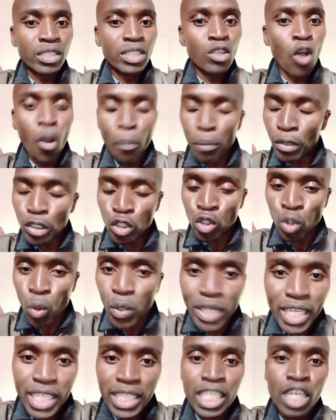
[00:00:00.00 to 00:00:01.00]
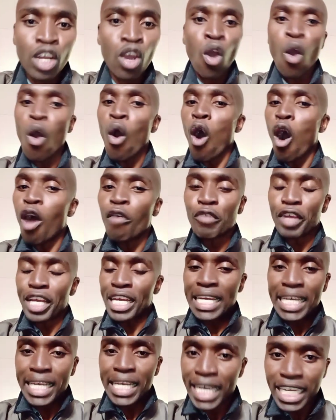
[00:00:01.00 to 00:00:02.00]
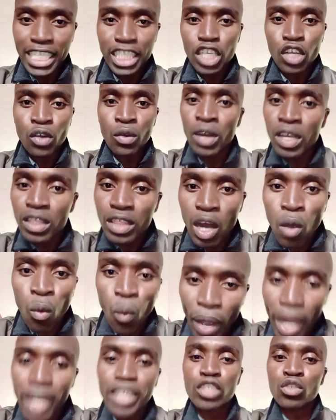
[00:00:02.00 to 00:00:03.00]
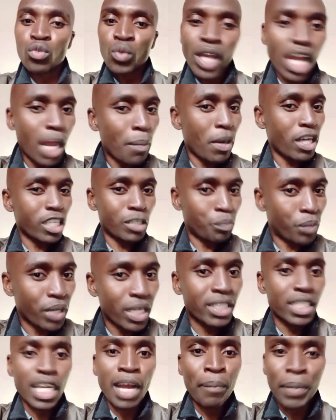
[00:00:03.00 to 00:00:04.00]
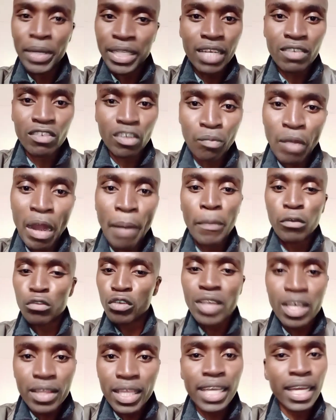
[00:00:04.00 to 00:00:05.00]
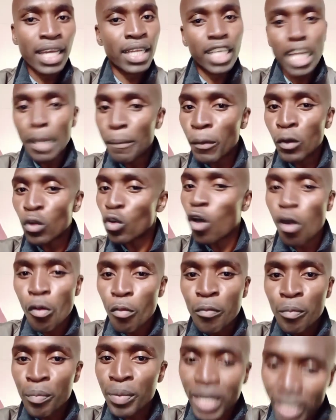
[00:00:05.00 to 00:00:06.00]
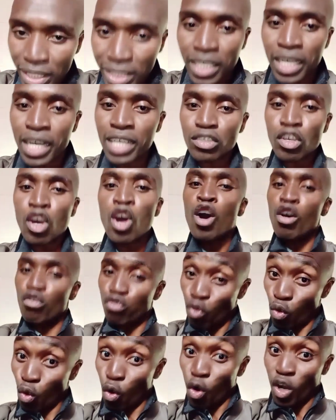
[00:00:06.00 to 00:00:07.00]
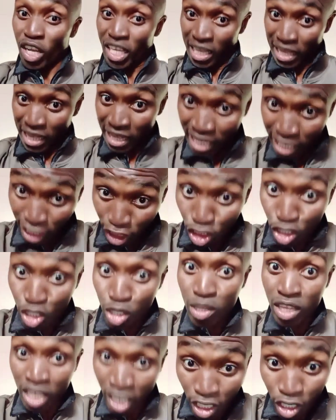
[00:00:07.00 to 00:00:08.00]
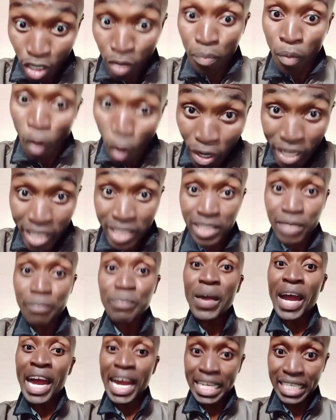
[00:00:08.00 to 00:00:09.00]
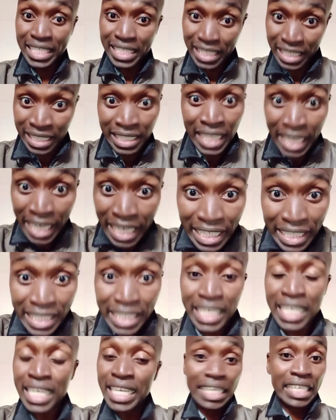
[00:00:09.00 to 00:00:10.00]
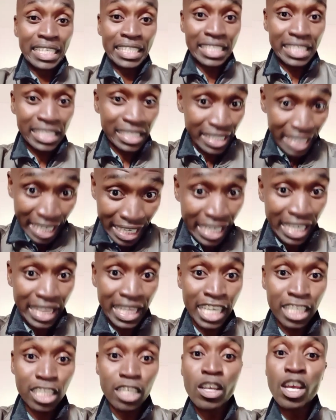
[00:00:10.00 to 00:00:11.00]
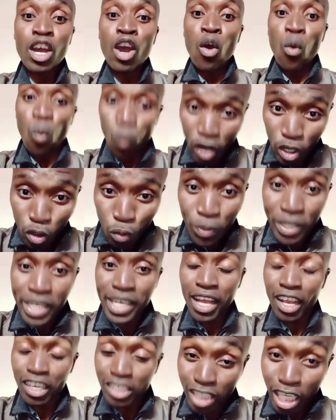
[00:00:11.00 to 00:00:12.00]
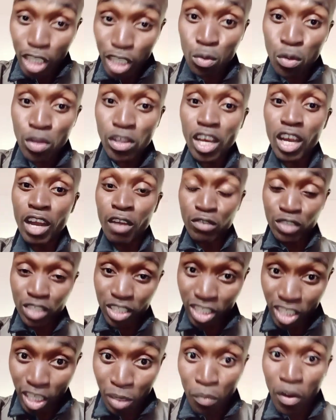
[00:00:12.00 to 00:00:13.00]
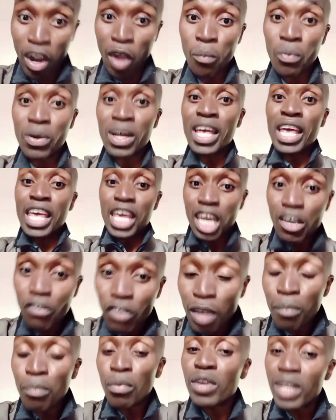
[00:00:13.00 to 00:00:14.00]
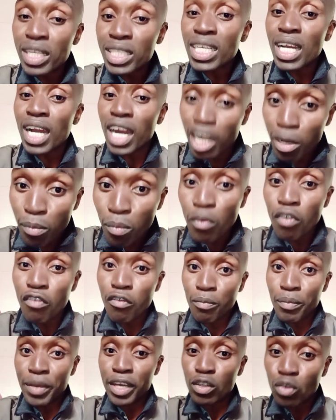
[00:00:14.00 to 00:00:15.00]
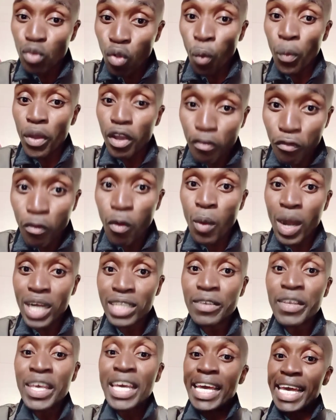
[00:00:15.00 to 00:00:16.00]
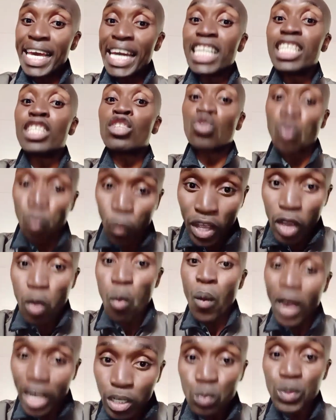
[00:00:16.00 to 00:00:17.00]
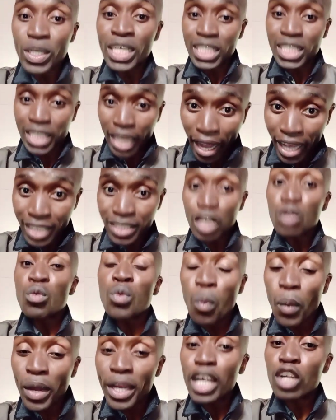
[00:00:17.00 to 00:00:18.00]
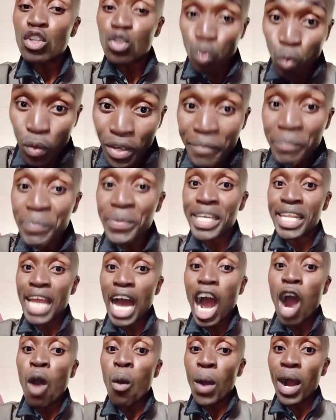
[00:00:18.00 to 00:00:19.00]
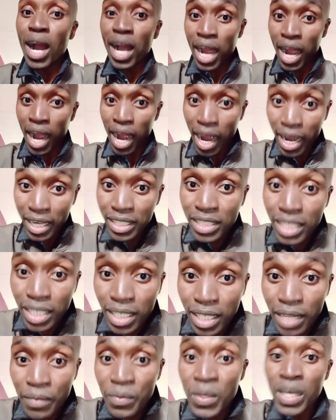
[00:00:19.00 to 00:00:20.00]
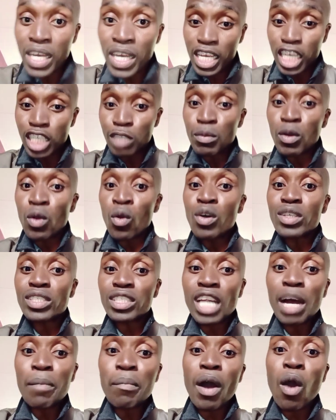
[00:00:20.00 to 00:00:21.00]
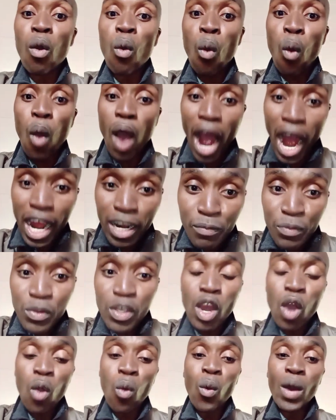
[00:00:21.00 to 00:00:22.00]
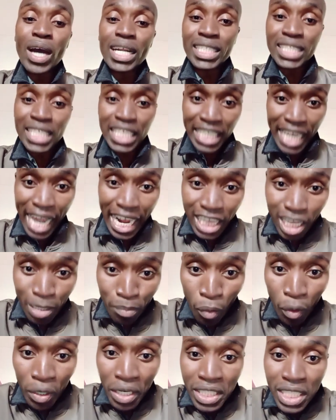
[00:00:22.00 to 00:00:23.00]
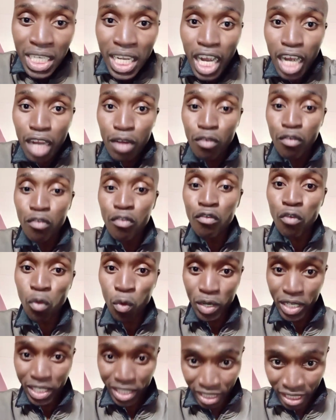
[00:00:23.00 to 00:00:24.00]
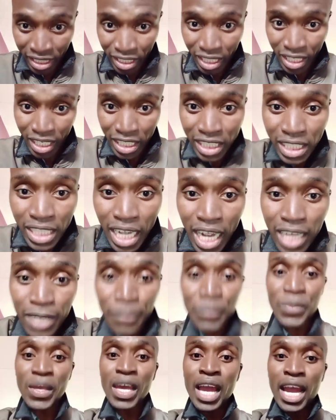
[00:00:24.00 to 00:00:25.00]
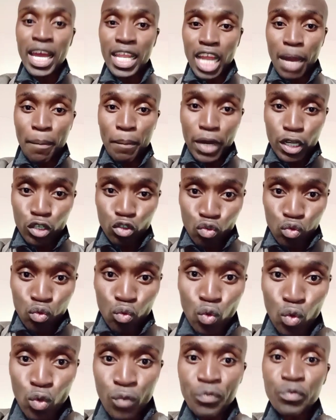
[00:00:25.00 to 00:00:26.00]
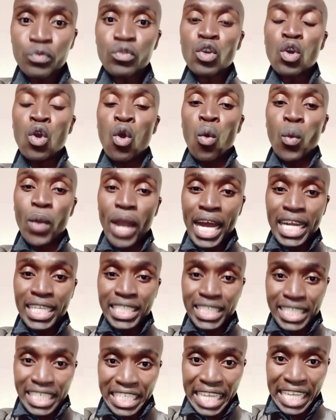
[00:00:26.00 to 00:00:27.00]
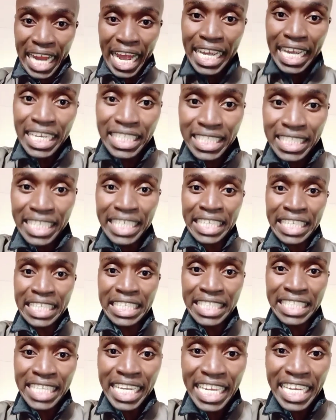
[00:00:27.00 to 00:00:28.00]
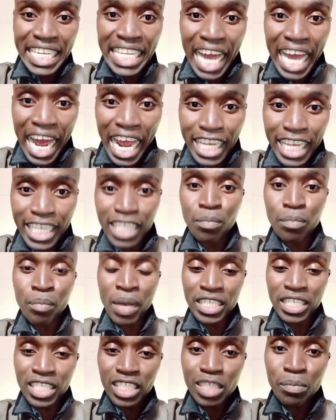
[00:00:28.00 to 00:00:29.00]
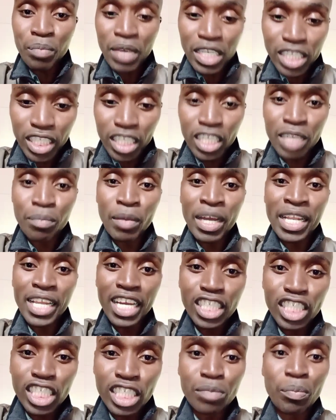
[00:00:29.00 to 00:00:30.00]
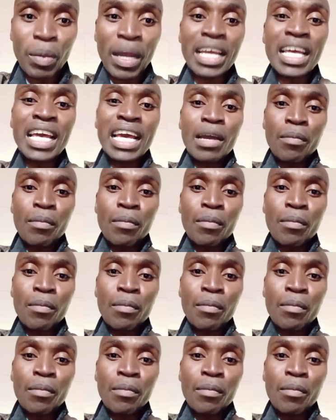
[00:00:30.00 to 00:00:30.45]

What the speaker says: opportunity of engaging with the world to help us build a better Zimbabwe so that they can keep on oppressing us. So on these 3 points, I stand as saying that when we as the youth of Zimbabwe have a political movement going forward and doing what it is that we want to do in our country, is because number one, we are denied the political voice internationally. Number two, we are denied internally participation in elections by